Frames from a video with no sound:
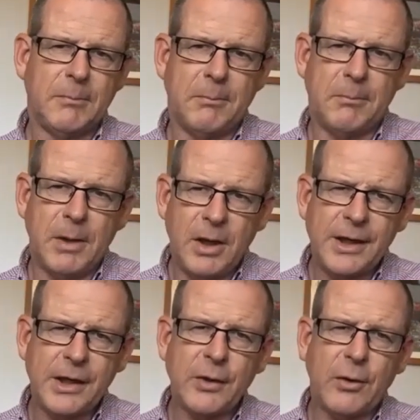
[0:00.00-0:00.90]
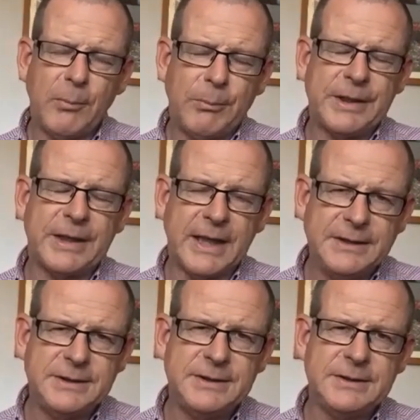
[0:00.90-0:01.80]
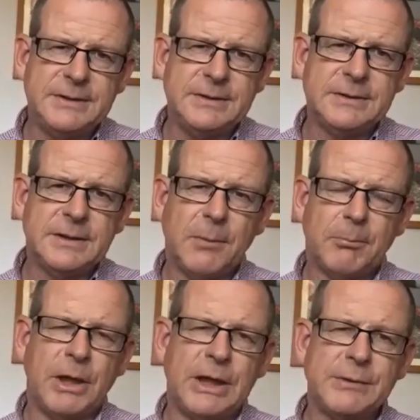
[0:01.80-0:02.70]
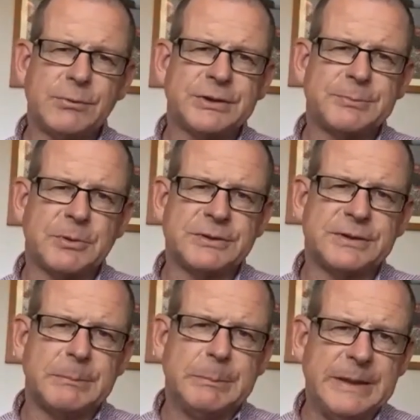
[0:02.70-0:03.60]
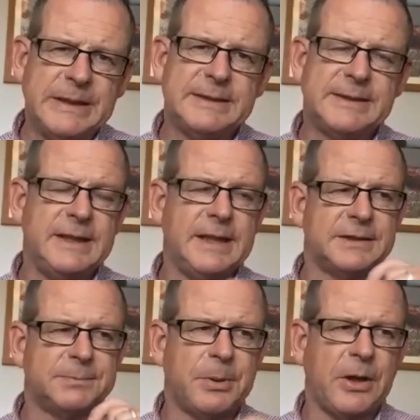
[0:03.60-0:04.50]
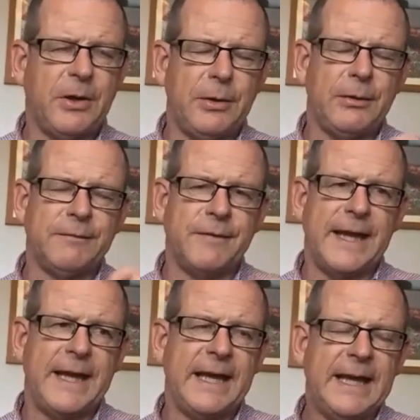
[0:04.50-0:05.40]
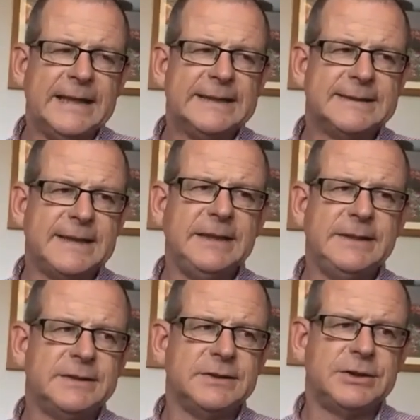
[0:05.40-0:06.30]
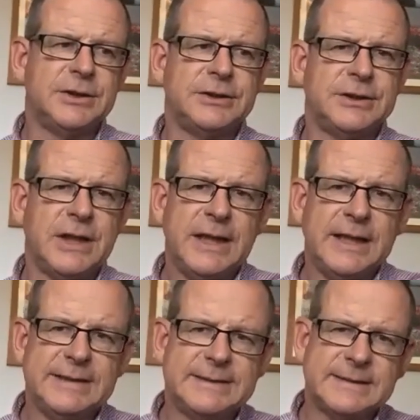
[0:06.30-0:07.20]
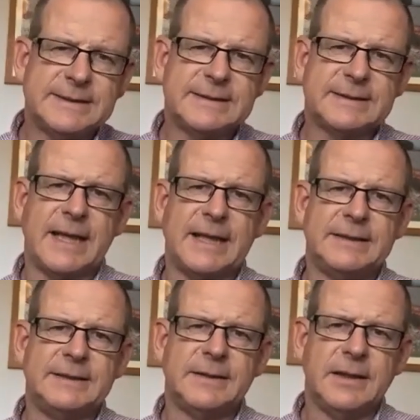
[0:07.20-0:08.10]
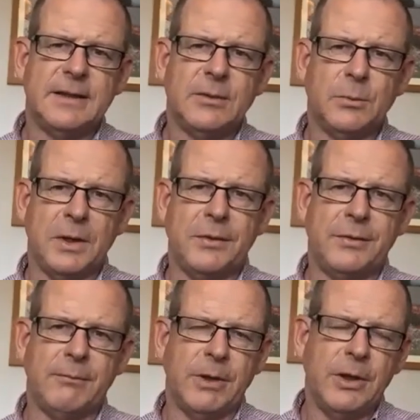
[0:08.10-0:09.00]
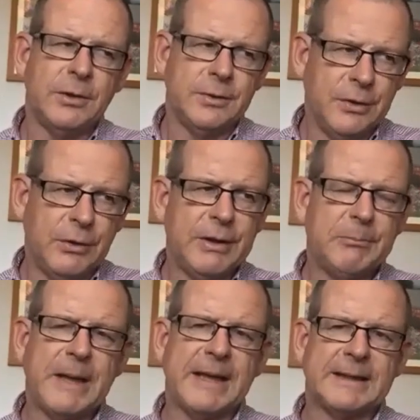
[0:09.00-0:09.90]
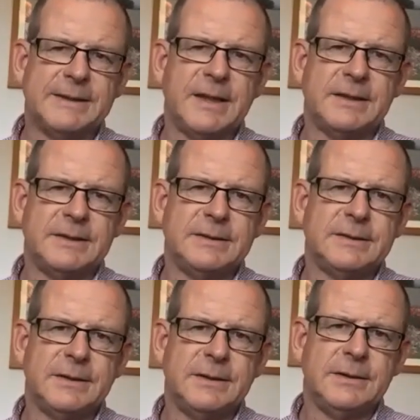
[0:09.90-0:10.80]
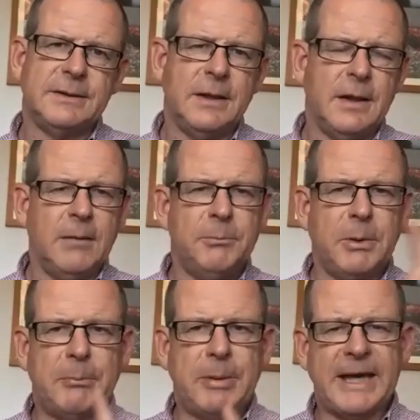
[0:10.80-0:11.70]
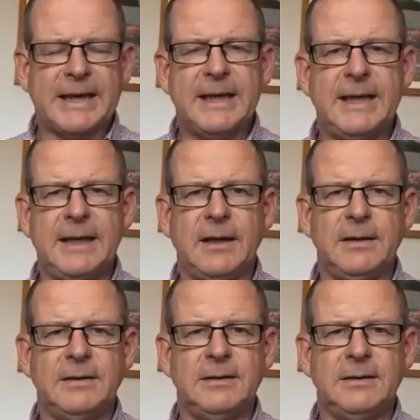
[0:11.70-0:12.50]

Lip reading: My obligation, my responsibility as part of their sending church is to stand with them, not in Bangladesh, but back here,